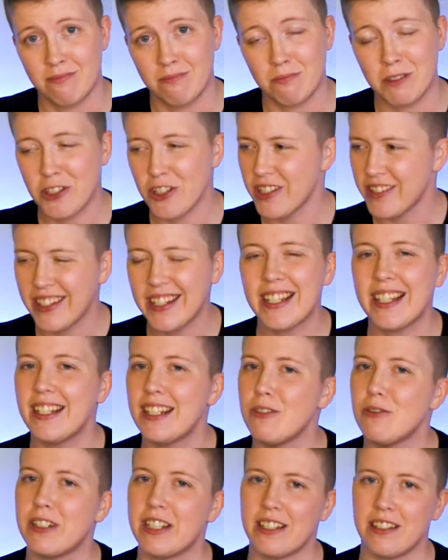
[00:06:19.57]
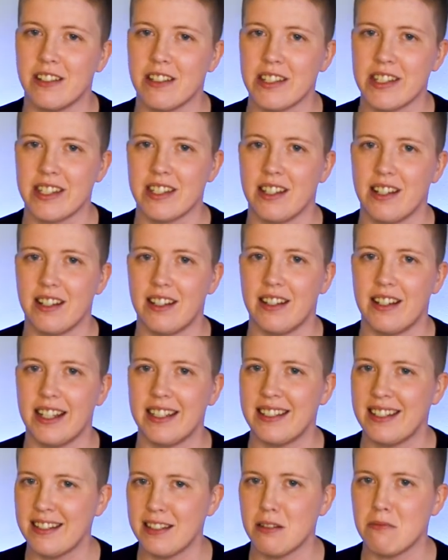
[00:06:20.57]
But just like anyone else, I
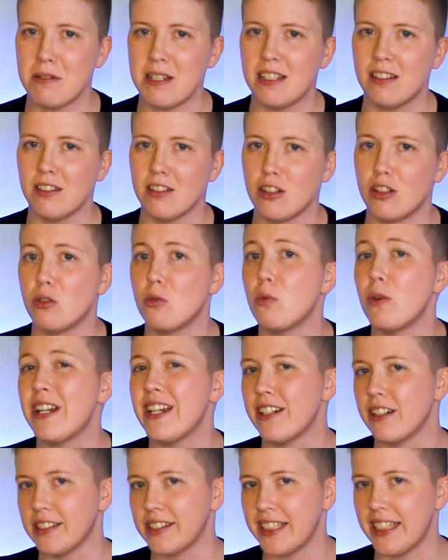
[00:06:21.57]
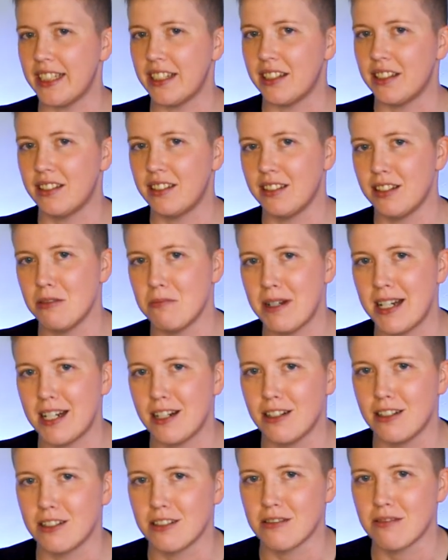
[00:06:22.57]
tend to be a little wary
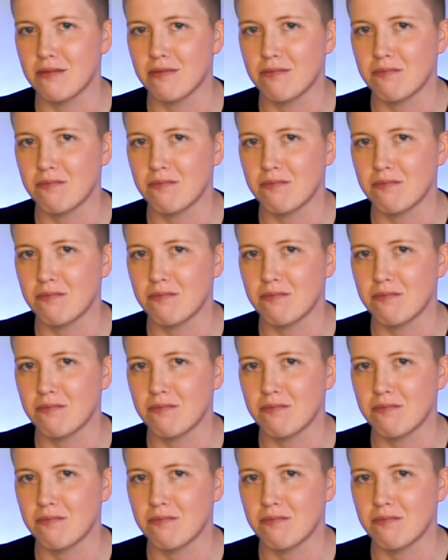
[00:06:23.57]
about